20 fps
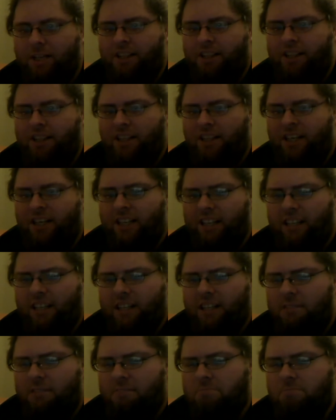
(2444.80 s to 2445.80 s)
you think
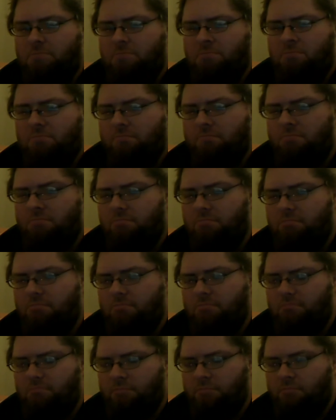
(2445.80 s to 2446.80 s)

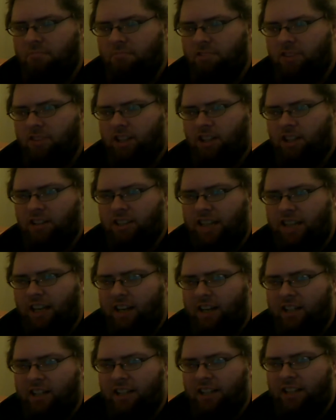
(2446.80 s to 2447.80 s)
for those
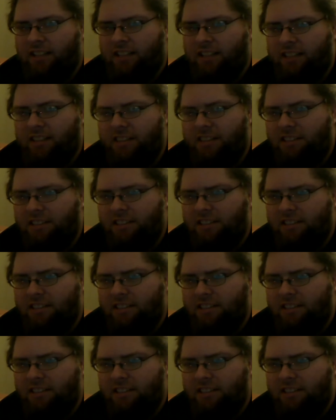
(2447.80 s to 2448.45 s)
characters?